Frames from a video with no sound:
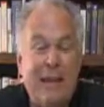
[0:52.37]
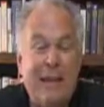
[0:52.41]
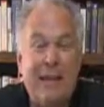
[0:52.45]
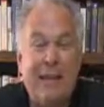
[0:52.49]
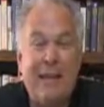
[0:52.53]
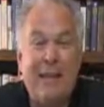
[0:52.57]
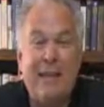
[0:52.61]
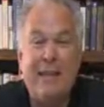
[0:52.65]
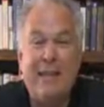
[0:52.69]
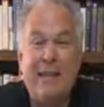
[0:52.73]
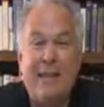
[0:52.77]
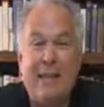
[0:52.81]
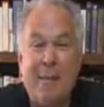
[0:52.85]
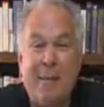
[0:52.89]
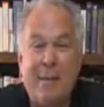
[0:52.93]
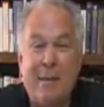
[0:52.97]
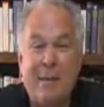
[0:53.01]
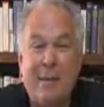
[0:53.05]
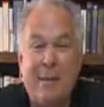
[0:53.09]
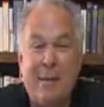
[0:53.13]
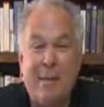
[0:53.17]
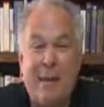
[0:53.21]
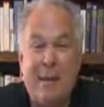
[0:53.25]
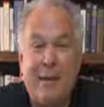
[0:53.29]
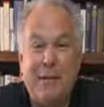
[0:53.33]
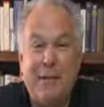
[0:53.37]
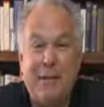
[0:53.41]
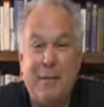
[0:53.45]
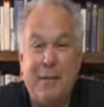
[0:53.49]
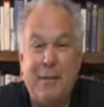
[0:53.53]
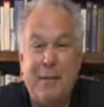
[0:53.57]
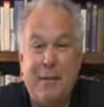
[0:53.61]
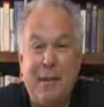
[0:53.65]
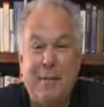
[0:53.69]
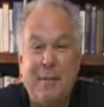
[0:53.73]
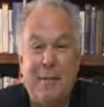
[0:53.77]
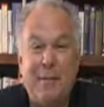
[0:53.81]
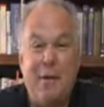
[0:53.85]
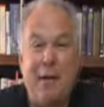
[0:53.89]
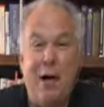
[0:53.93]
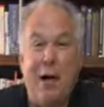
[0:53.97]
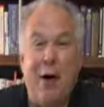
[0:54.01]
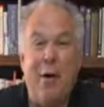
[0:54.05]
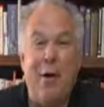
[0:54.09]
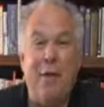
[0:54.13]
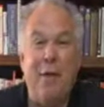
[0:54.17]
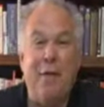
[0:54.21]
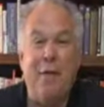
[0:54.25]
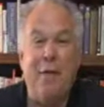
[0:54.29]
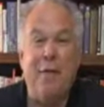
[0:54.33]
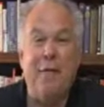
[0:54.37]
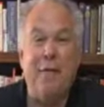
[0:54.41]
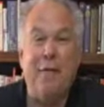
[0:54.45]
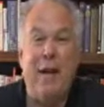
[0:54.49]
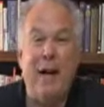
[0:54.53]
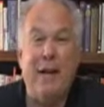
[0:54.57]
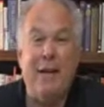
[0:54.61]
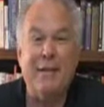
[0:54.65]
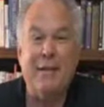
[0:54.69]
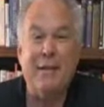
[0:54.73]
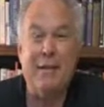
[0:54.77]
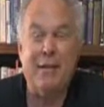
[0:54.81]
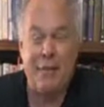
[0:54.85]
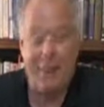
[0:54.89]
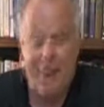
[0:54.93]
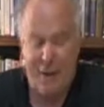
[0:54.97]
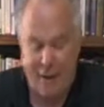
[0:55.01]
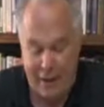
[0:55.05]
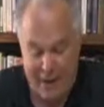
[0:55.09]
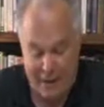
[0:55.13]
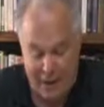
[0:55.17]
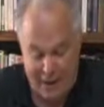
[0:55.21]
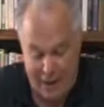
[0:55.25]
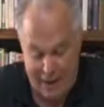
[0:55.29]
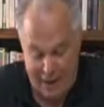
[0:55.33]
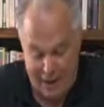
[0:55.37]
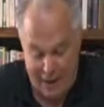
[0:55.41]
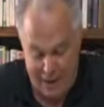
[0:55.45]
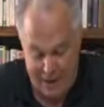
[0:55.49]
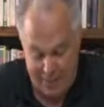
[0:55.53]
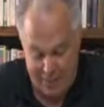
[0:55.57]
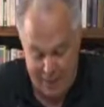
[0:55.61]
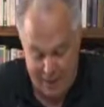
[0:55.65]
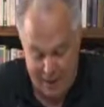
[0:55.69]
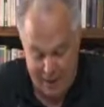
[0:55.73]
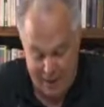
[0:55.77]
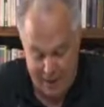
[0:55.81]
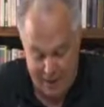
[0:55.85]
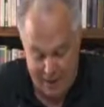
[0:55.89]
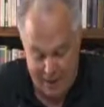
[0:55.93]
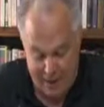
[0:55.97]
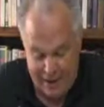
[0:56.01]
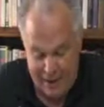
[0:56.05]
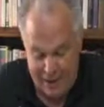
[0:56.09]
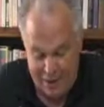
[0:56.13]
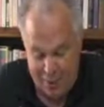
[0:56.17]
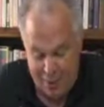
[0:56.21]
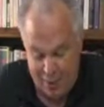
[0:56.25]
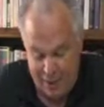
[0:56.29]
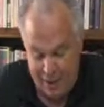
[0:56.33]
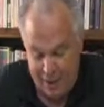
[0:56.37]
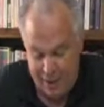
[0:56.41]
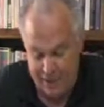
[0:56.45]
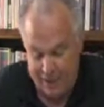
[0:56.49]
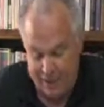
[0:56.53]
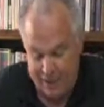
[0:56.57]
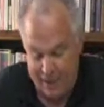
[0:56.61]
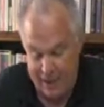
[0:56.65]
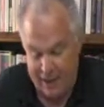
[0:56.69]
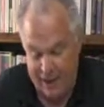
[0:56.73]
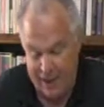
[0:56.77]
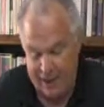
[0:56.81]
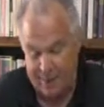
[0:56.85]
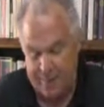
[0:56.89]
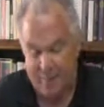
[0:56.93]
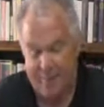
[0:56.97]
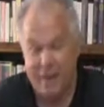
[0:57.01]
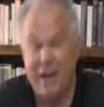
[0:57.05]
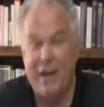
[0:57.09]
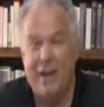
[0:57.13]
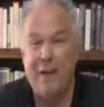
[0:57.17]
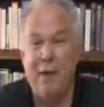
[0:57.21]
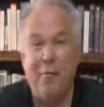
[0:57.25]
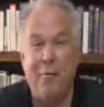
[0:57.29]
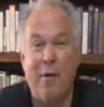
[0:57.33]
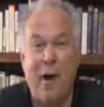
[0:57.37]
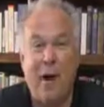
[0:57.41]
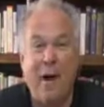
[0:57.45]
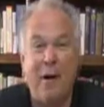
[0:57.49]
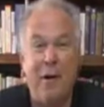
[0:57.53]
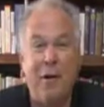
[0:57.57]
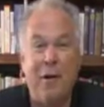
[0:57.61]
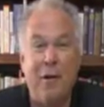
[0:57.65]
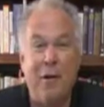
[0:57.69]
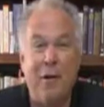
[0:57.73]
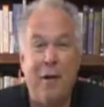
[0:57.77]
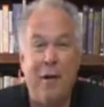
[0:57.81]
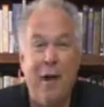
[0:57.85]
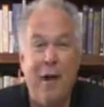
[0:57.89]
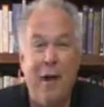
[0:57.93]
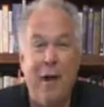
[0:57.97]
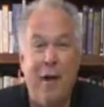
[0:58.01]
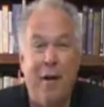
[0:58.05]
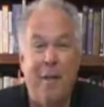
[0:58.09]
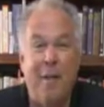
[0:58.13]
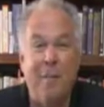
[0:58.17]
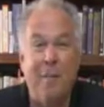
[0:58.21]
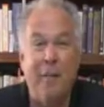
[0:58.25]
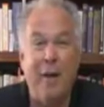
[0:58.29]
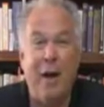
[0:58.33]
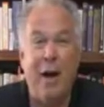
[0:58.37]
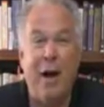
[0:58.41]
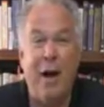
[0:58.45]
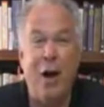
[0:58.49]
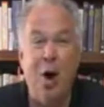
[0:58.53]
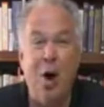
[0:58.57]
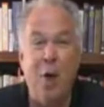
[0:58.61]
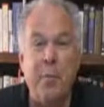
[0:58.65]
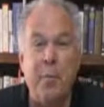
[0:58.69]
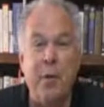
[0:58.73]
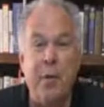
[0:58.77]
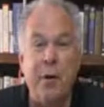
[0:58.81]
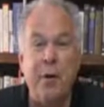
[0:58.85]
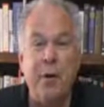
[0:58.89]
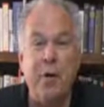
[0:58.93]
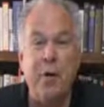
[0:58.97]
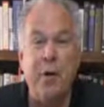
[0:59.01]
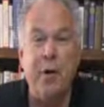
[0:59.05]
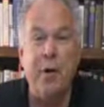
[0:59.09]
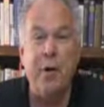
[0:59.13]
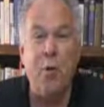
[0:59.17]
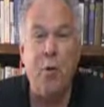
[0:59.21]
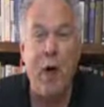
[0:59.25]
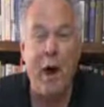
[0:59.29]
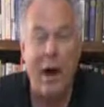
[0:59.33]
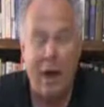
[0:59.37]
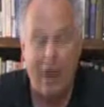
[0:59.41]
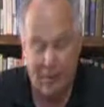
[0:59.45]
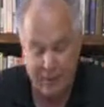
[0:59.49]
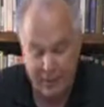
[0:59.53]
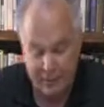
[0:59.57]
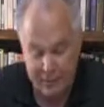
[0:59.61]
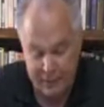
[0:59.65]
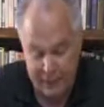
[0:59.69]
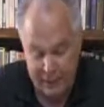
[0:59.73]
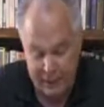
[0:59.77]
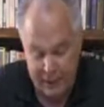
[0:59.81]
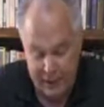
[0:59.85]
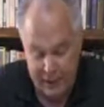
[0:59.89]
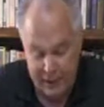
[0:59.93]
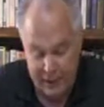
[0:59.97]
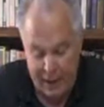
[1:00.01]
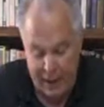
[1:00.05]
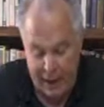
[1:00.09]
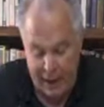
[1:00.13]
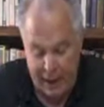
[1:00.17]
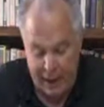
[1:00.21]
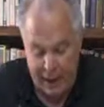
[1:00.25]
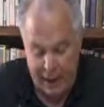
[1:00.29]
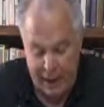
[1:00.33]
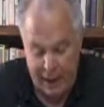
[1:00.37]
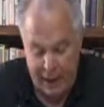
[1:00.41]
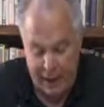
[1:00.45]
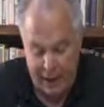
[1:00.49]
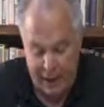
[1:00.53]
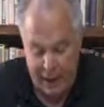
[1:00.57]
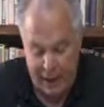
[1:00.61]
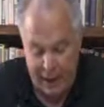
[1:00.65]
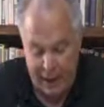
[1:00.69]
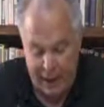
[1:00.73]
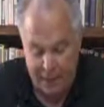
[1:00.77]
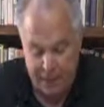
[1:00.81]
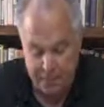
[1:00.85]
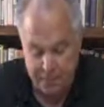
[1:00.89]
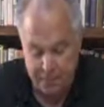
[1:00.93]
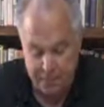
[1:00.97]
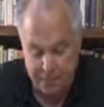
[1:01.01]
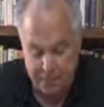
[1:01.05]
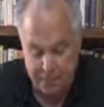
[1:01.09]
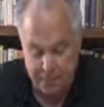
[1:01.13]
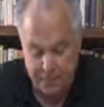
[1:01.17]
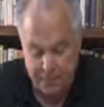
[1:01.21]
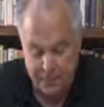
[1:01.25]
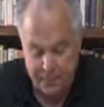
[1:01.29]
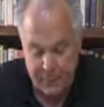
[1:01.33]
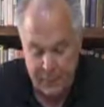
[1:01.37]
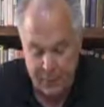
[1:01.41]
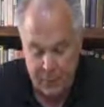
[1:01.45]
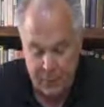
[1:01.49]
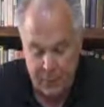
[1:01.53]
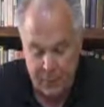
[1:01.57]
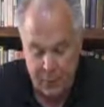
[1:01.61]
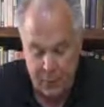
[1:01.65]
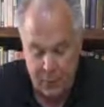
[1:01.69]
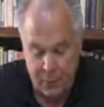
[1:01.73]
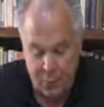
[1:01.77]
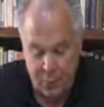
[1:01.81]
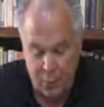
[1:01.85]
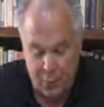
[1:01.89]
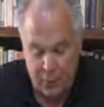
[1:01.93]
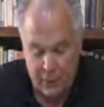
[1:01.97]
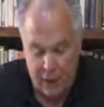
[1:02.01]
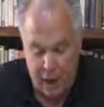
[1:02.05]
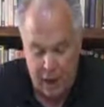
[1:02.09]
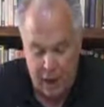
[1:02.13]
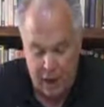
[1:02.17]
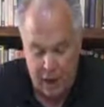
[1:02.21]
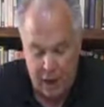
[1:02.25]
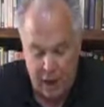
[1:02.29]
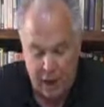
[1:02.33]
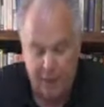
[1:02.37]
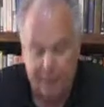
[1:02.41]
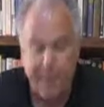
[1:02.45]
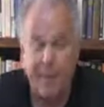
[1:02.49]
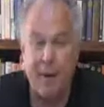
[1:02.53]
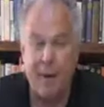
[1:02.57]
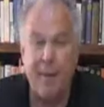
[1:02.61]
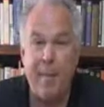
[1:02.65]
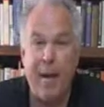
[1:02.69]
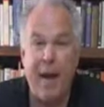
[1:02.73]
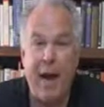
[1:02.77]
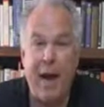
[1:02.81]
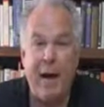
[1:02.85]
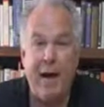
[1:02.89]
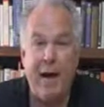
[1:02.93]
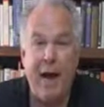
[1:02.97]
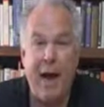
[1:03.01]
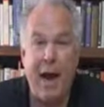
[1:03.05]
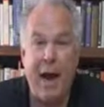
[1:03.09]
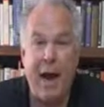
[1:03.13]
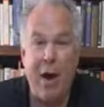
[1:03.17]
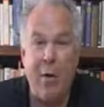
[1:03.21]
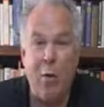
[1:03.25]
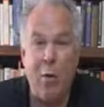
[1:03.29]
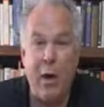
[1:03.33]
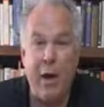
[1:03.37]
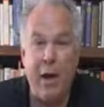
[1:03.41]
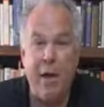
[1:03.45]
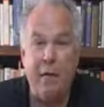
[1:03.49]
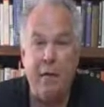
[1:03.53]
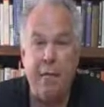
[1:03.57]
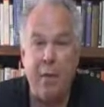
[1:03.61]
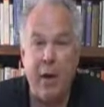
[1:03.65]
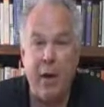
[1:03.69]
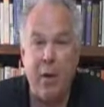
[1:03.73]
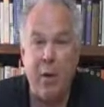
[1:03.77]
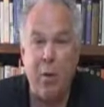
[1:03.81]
This summer semester seems to go even faster than the ones in the regular year. But I hope you're doing well, and we'll talk a little bit about how week 3